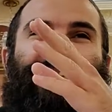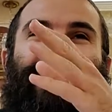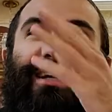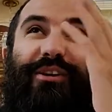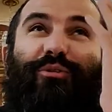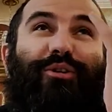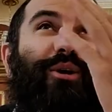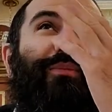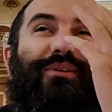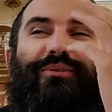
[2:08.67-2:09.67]
Because I woke
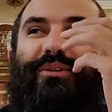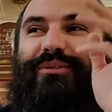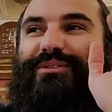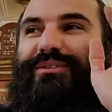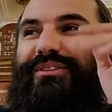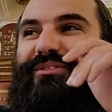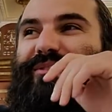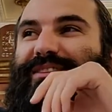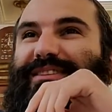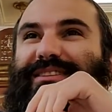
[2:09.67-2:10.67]
up and where I was, whatever
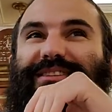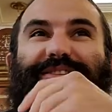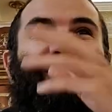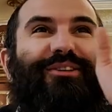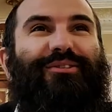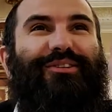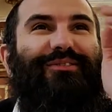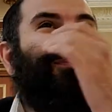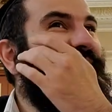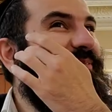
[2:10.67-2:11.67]
it was.